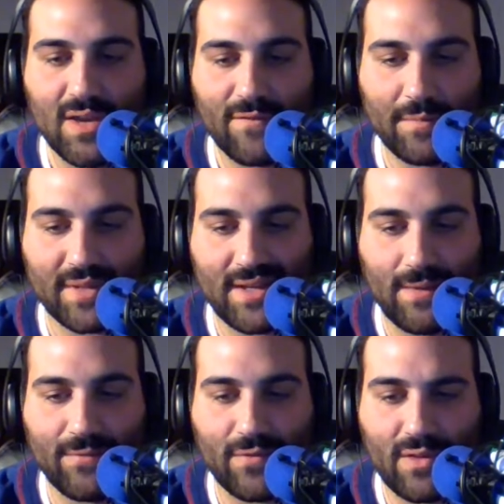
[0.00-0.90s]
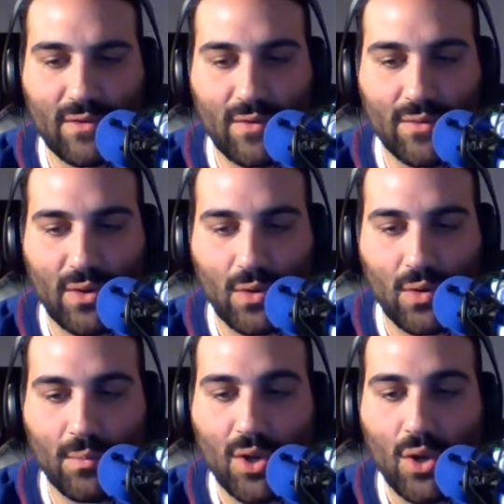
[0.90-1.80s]
from the comfort of their own
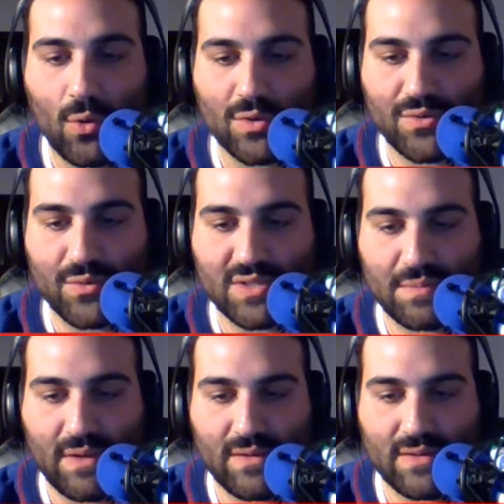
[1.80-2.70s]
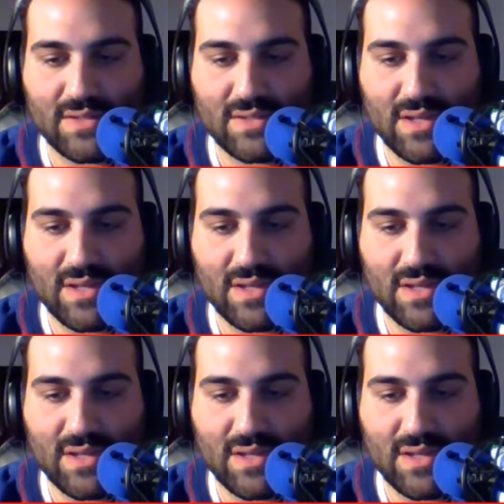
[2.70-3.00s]
home or to experience